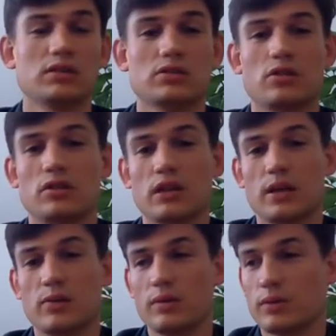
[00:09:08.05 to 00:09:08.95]
his own
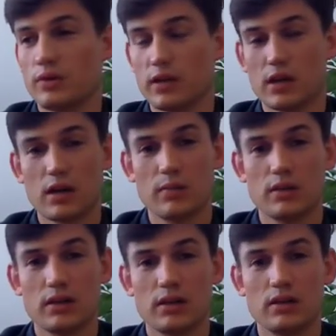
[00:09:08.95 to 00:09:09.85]
labouring building
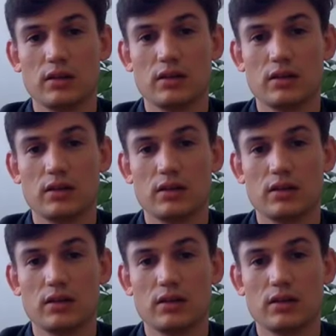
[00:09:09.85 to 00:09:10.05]
company,